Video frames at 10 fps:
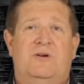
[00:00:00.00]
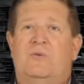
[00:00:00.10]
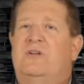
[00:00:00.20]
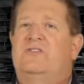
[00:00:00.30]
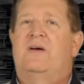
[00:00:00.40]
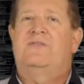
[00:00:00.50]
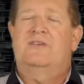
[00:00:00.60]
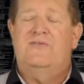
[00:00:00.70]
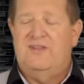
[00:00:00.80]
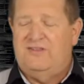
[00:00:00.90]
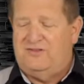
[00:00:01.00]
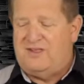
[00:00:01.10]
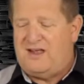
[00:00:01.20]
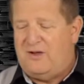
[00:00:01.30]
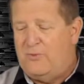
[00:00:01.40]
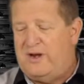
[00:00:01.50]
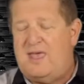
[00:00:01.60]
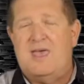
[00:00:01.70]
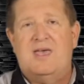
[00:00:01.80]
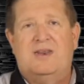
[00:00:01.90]
And once I was convinced of that, I went
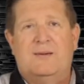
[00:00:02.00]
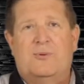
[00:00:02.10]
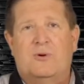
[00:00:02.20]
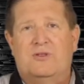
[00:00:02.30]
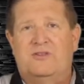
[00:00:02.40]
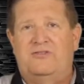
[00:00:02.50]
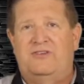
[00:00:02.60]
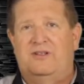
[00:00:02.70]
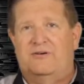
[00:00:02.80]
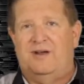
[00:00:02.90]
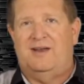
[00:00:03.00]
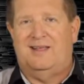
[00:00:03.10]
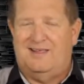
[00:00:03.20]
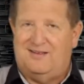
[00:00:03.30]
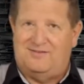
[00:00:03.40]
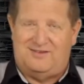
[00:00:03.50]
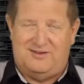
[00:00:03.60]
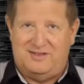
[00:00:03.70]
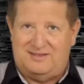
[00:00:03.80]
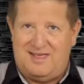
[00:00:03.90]
ahead and I poured the sealer in. Again, seal
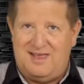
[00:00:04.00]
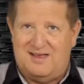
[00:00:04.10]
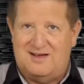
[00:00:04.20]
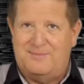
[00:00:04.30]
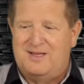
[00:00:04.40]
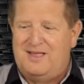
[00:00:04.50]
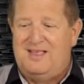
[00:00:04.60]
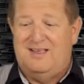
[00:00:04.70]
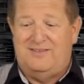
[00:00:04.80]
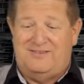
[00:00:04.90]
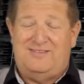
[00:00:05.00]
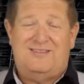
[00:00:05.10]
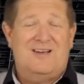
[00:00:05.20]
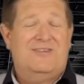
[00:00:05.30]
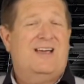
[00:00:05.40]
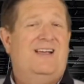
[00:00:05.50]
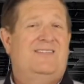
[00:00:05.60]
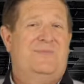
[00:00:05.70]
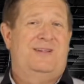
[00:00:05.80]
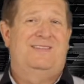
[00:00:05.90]
the tank up, because this stuff, guys,
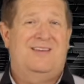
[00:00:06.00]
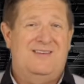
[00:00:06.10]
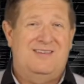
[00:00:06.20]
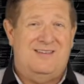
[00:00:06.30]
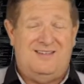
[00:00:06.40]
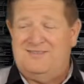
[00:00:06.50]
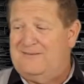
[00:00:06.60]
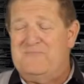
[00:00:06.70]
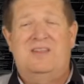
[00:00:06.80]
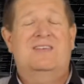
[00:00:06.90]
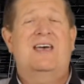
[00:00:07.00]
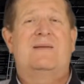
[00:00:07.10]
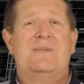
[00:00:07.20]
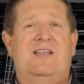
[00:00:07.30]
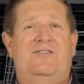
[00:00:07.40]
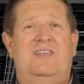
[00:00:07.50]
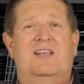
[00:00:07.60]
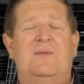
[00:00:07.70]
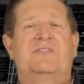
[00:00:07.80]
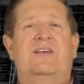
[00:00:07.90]
I'm going to tell you, it's kind of messy. It
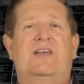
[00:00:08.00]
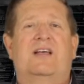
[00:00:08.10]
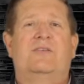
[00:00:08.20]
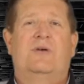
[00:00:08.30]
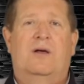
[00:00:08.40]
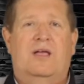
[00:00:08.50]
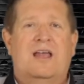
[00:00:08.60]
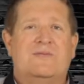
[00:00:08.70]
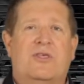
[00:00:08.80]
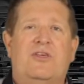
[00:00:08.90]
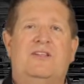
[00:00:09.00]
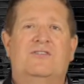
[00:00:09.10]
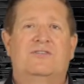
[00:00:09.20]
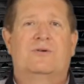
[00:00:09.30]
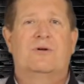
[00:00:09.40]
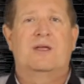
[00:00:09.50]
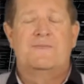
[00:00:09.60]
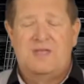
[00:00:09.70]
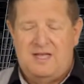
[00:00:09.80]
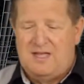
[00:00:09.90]
comes out like a kind of a thin slurry,
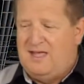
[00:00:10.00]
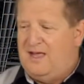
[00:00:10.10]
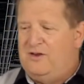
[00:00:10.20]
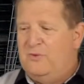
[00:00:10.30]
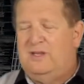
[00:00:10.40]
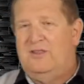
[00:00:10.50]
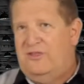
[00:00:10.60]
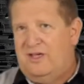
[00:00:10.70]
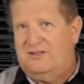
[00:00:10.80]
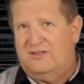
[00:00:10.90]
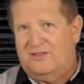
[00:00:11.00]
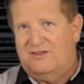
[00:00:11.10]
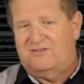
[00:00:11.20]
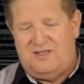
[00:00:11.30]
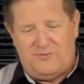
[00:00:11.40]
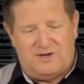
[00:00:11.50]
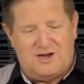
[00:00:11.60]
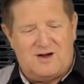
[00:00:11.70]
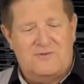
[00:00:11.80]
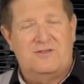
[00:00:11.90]
and you wouldn't think that this thing would
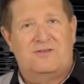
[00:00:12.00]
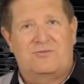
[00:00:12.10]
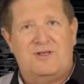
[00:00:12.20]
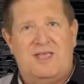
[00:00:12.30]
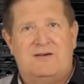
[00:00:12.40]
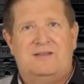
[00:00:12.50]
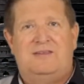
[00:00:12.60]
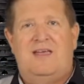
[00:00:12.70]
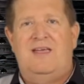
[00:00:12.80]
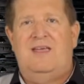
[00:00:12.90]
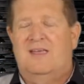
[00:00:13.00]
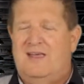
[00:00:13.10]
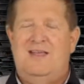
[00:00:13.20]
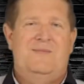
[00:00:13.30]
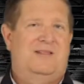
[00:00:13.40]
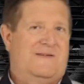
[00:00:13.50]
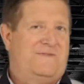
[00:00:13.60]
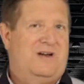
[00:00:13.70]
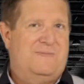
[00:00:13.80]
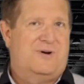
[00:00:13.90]
cover this 3-gallon tank. But the
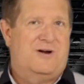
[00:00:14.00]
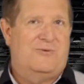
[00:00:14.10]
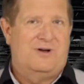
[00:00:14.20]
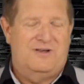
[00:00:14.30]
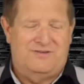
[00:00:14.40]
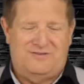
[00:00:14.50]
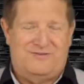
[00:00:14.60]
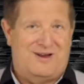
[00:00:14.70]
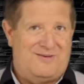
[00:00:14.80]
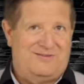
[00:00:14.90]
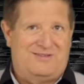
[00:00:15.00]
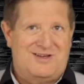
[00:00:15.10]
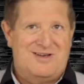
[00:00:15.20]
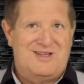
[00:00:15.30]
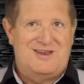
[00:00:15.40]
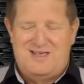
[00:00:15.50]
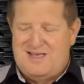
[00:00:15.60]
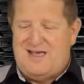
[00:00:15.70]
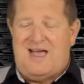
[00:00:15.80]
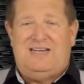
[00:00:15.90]
funny part was, when I was done,
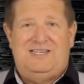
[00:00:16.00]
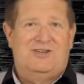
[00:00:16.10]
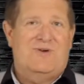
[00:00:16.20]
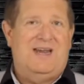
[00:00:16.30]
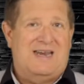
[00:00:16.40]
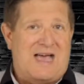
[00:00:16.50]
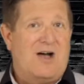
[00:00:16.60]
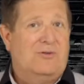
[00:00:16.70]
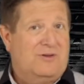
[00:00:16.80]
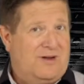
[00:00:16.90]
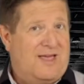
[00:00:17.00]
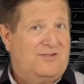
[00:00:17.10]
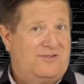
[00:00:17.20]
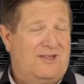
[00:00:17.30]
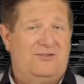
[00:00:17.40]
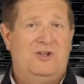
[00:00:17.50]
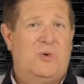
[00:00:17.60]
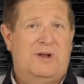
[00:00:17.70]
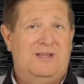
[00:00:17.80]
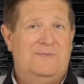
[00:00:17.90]
I actually drained out the excess. You don't
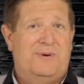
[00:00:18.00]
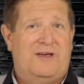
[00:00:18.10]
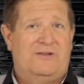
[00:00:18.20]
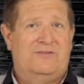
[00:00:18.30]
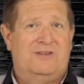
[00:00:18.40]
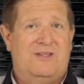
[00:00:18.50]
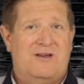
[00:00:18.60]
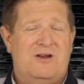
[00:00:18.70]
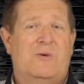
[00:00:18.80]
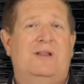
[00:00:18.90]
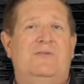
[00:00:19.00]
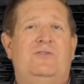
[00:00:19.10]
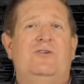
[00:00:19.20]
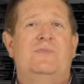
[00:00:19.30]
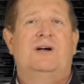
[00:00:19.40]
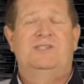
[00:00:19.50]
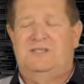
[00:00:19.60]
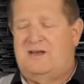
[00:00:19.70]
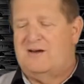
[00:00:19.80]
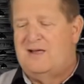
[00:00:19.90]
want to leave puddles in there. You don't want to leave too much in
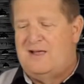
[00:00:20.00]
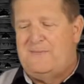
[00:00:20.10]
there.